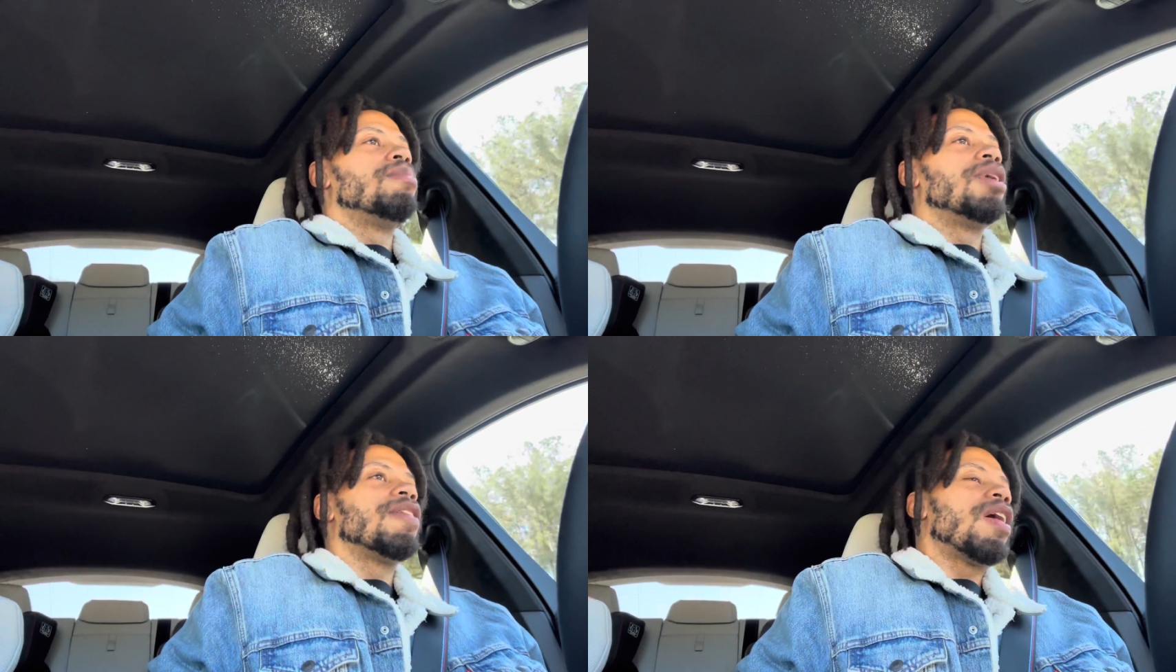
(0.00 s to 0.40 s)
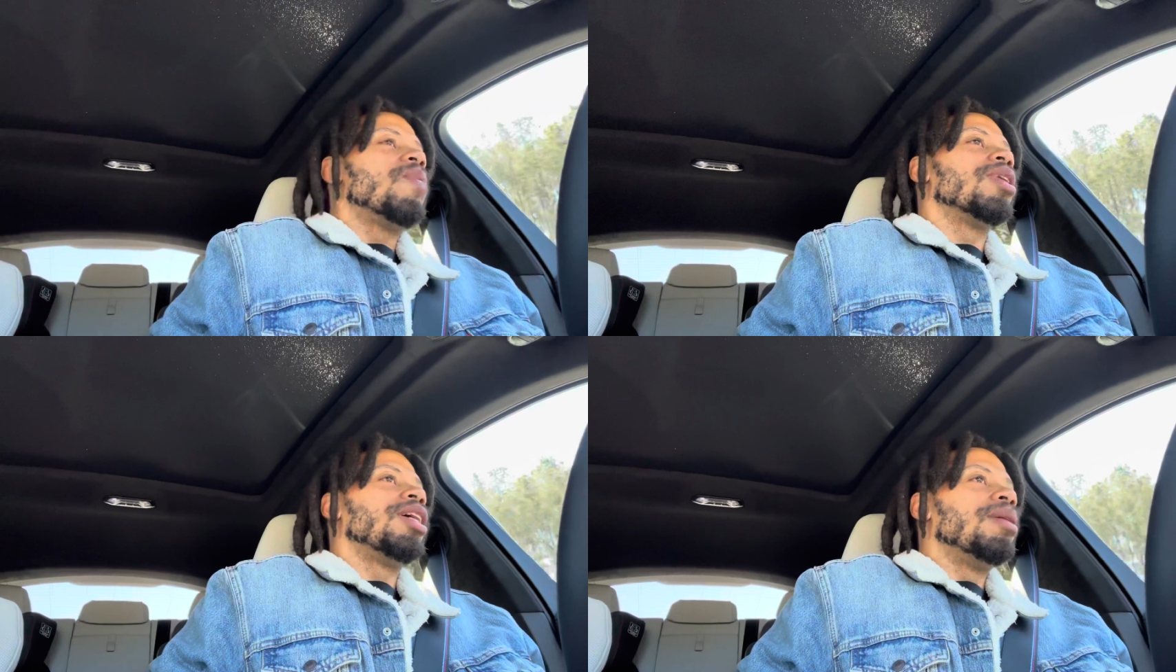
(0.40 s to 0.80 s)
but if I
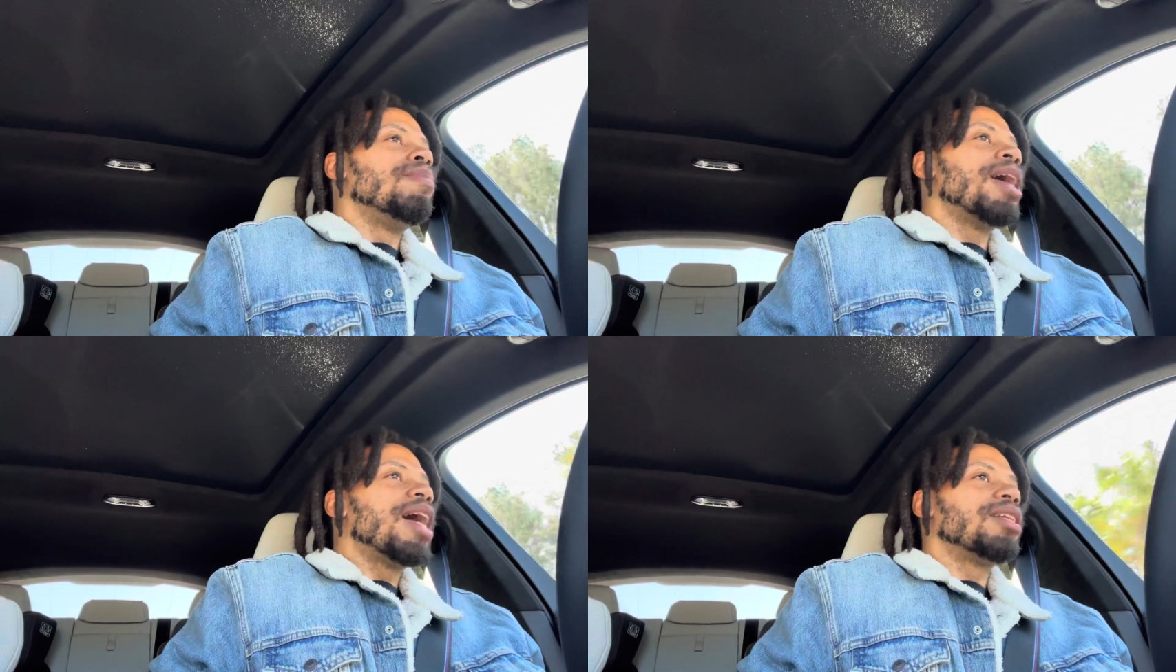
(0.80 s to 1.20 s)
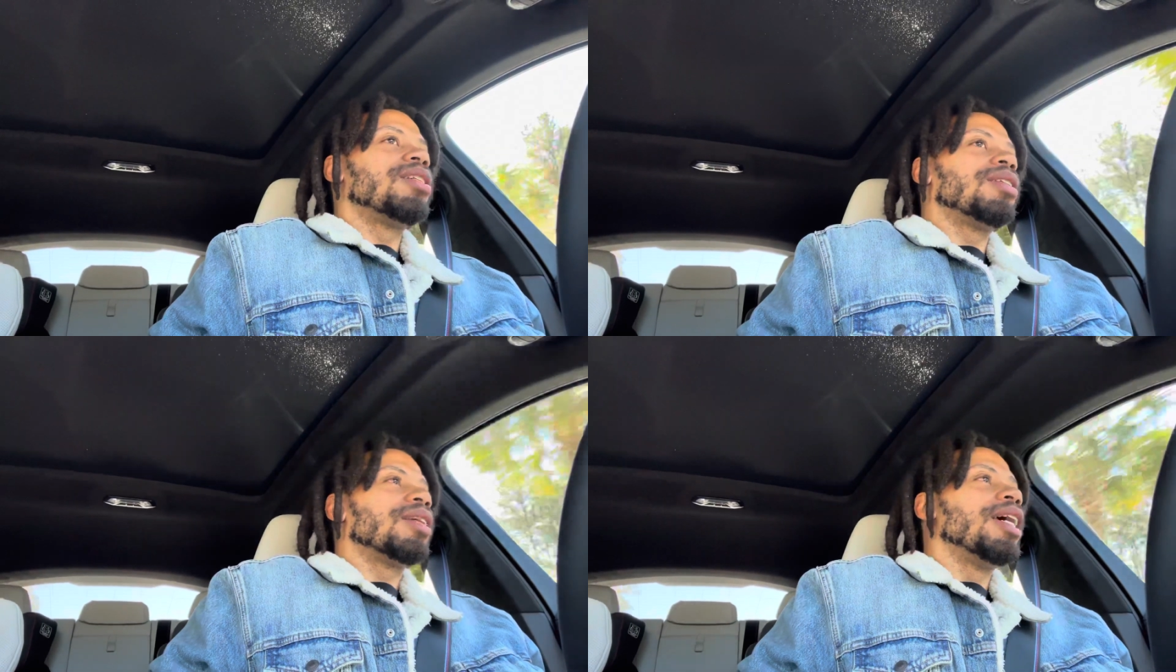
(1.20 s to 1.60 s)
want to
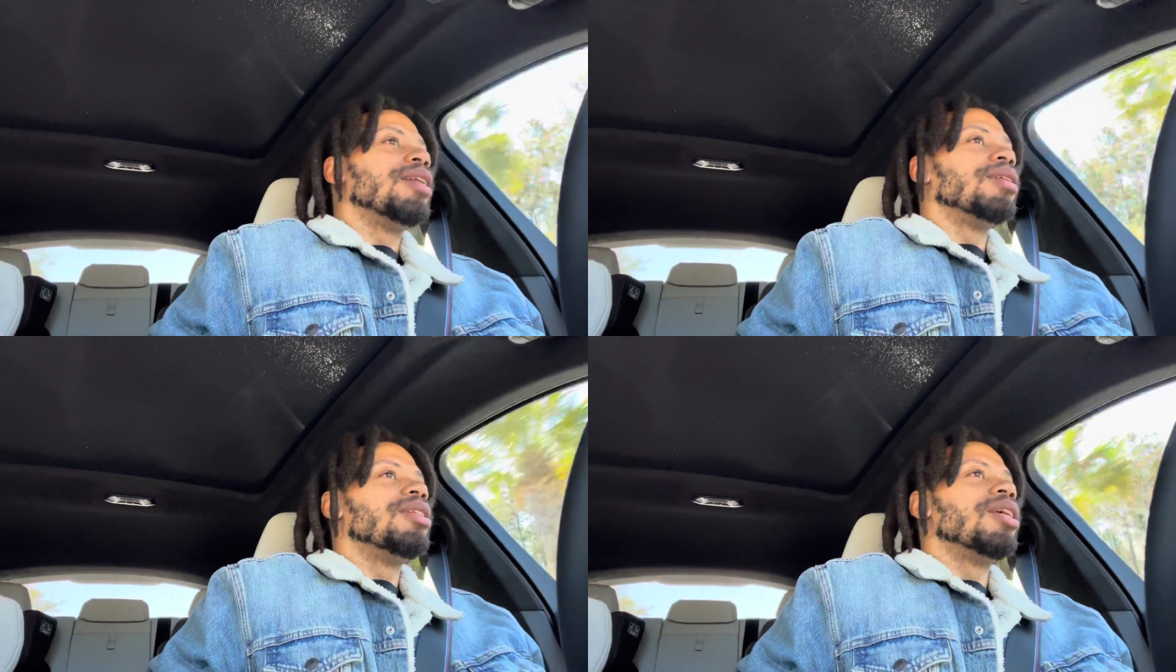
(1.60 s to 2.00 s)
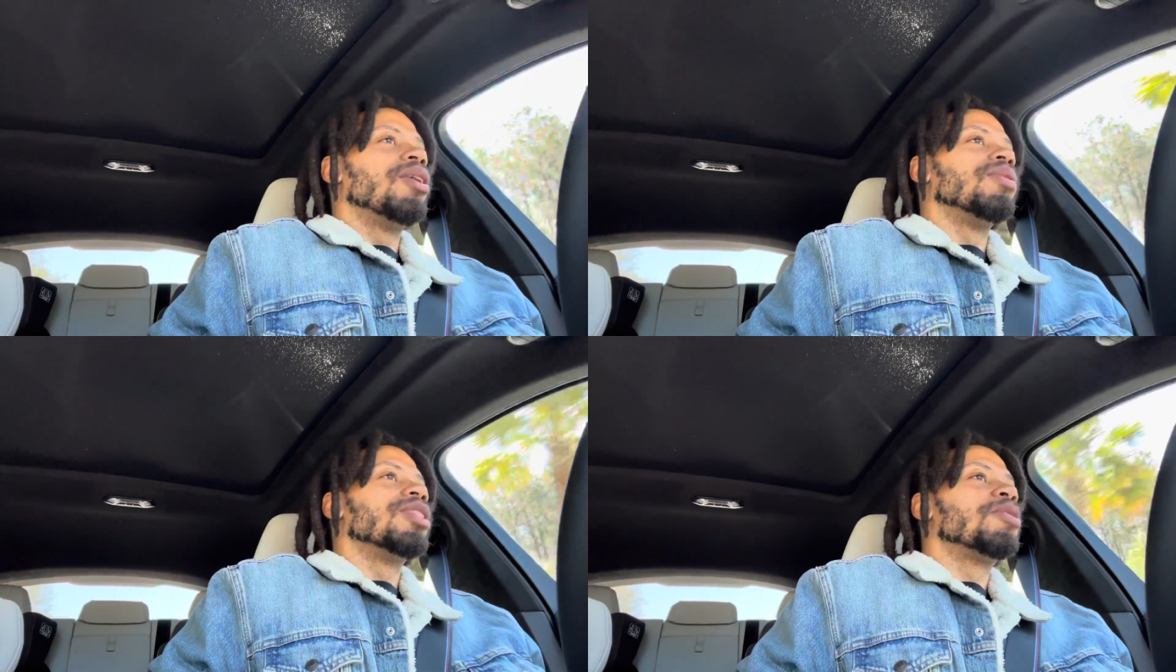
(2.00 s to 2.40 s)
imagine and you
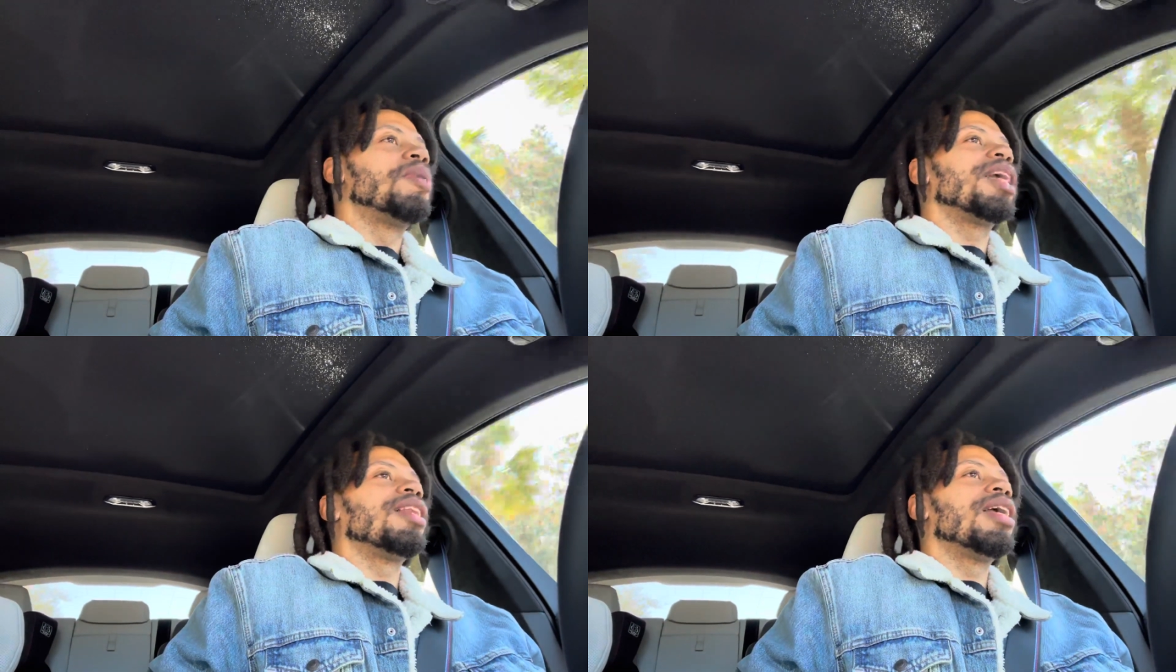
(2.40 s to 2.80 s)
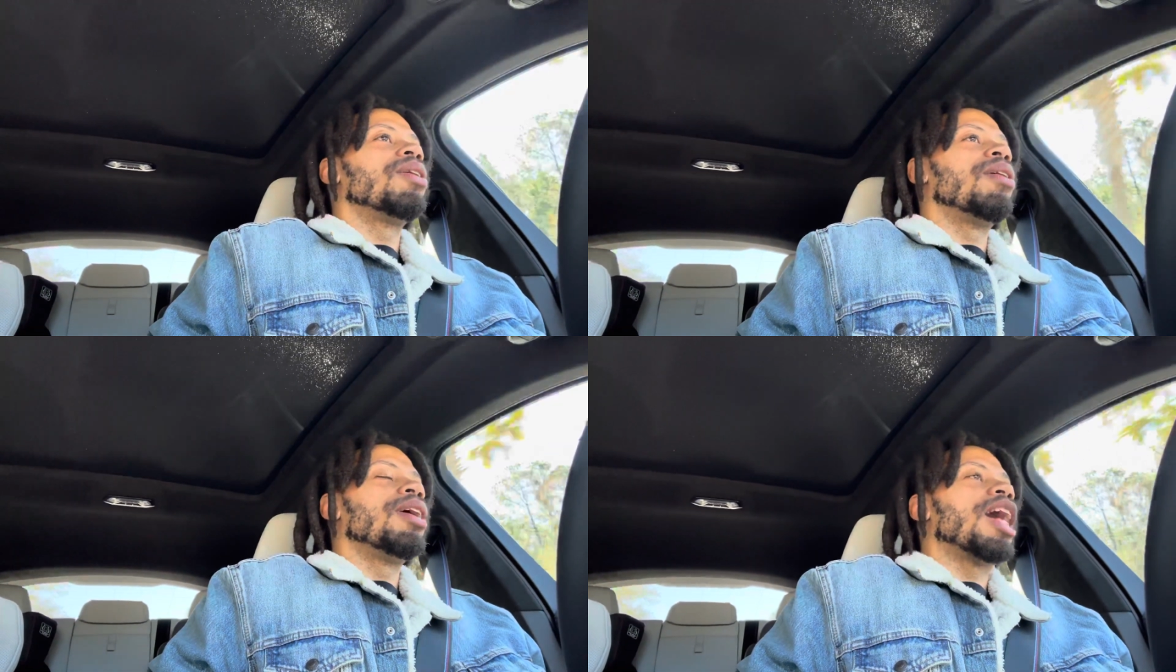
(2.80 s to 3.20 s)
know speculate
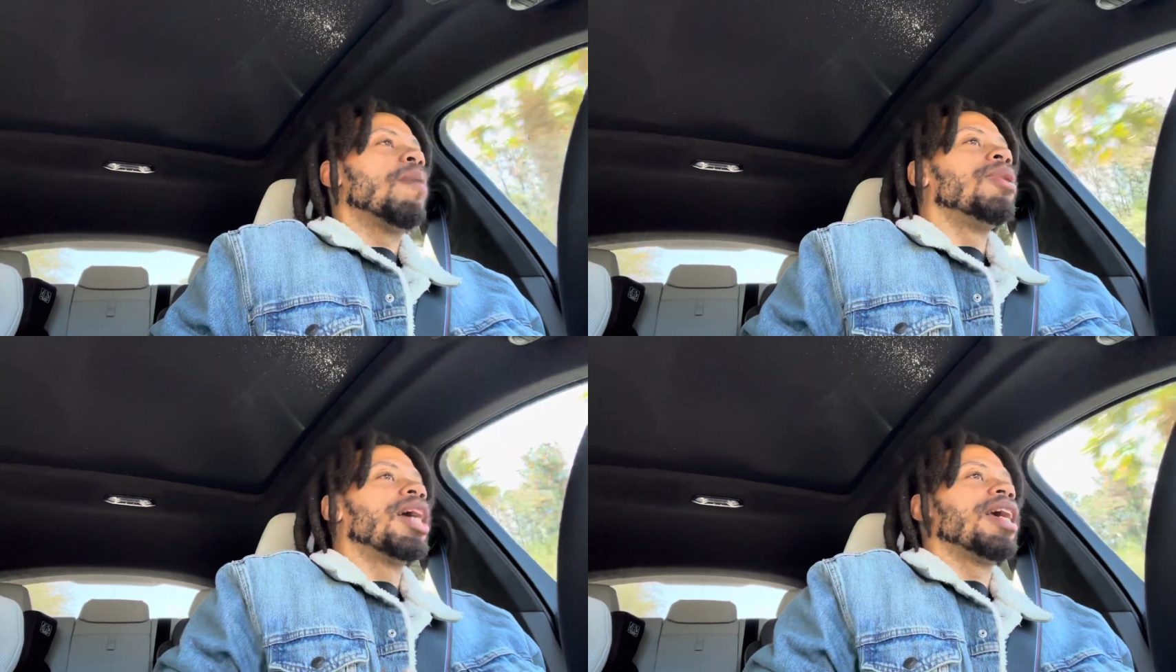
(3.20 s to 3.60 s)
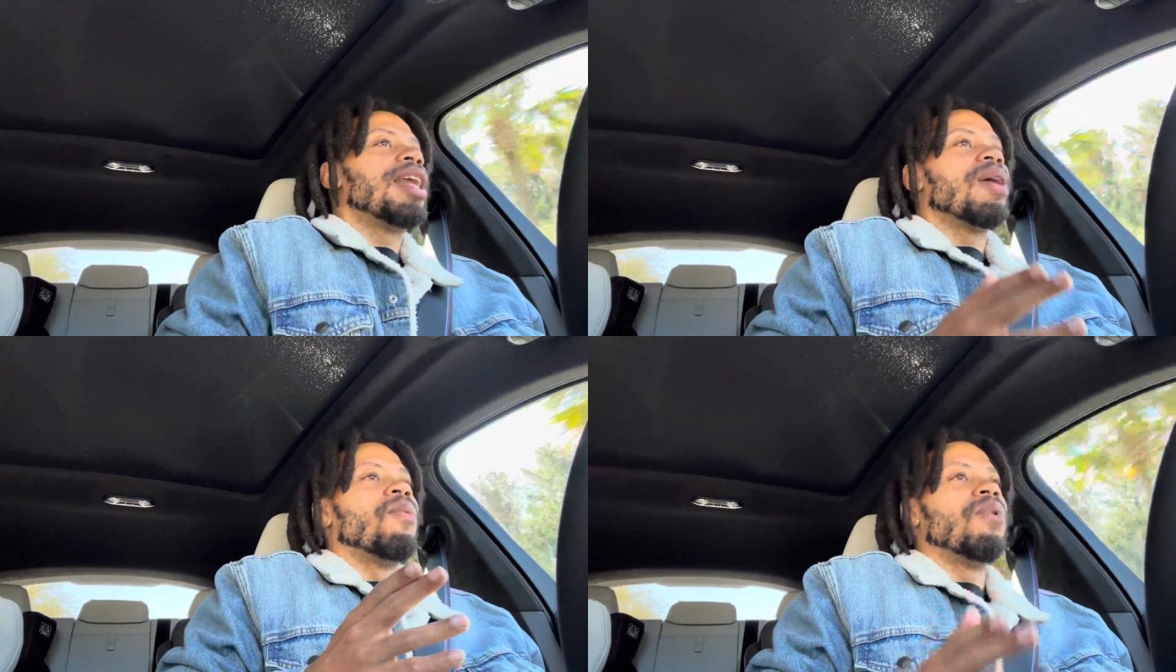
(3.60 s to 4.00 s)
on it, I'm looking
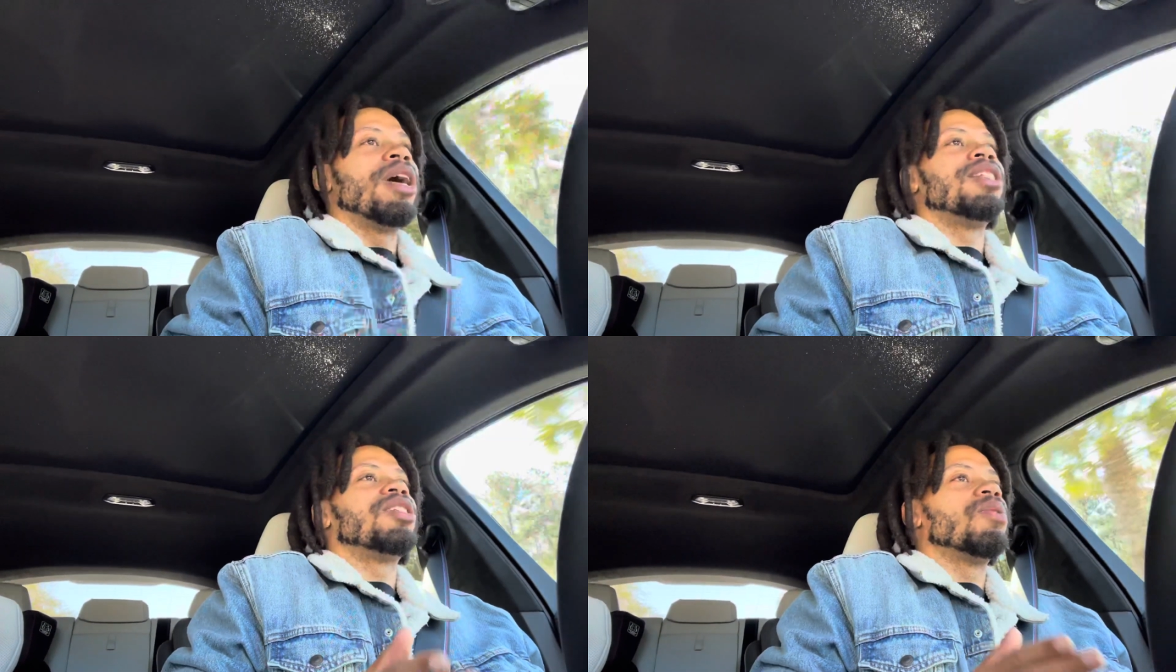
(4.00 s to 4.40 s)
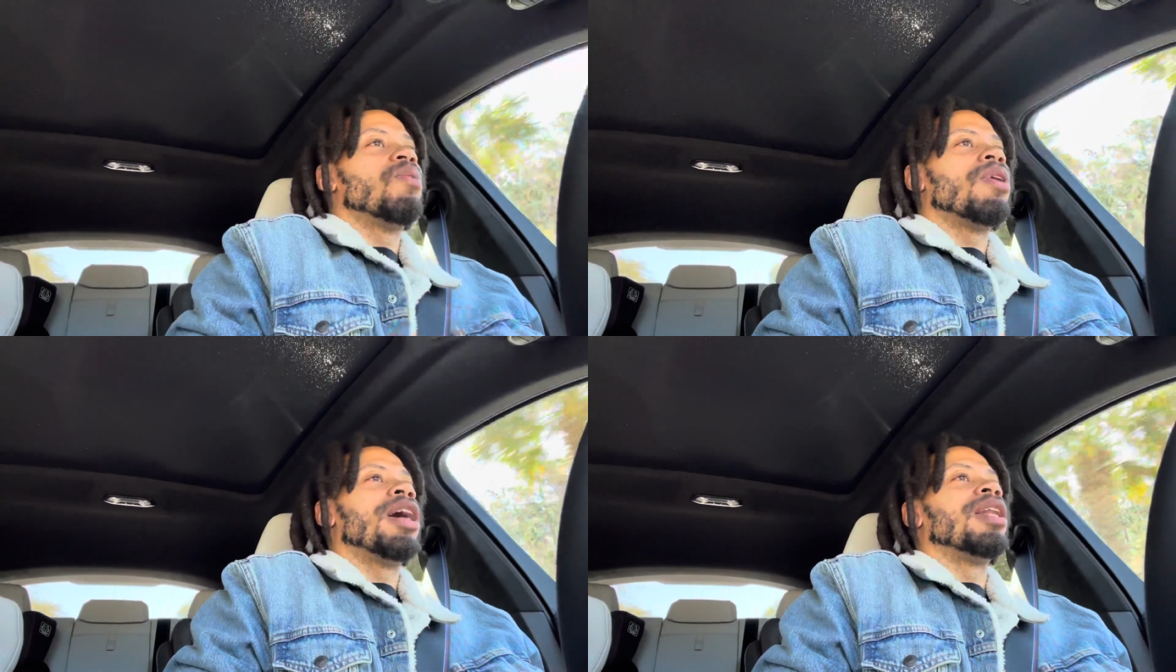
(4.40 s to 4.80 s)
at one to
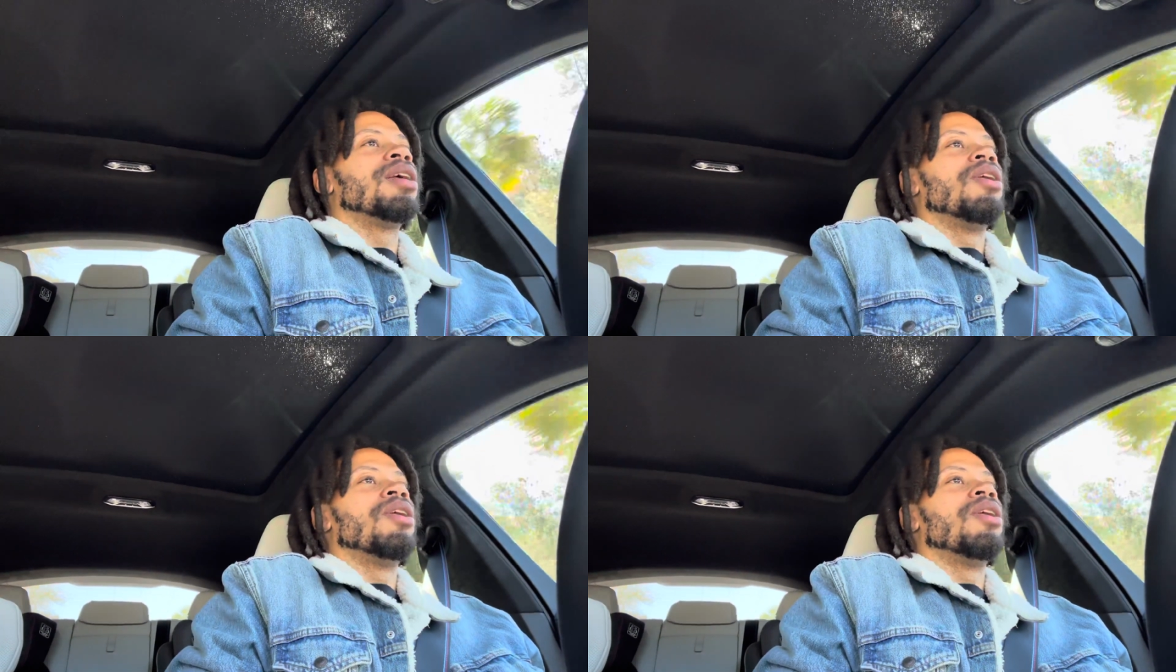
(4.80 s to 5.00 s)
one,